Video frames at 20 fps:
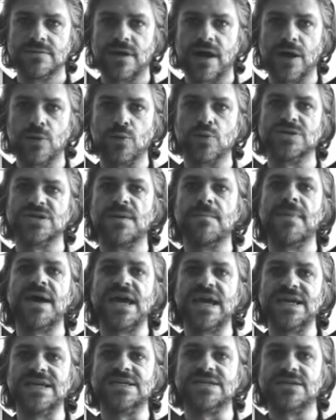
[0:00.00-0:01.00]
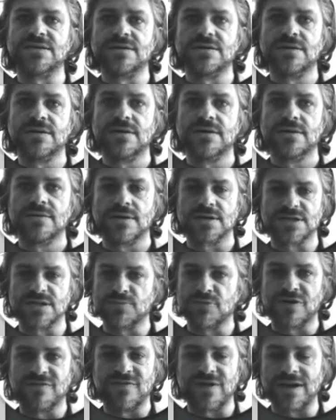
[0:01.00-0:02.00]
I was amazed, that's a
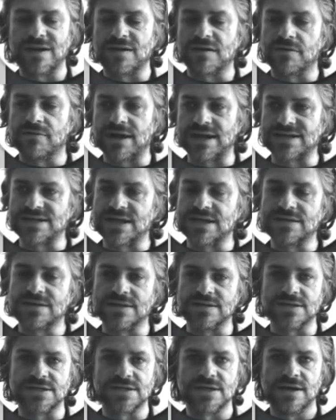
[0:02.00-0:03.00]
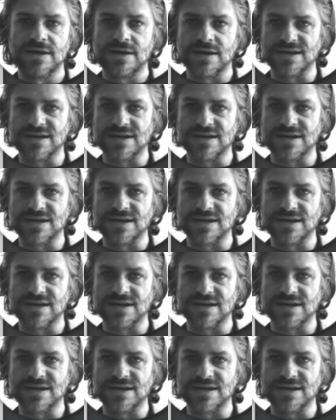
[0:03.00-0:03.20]
perfectly correct sentence.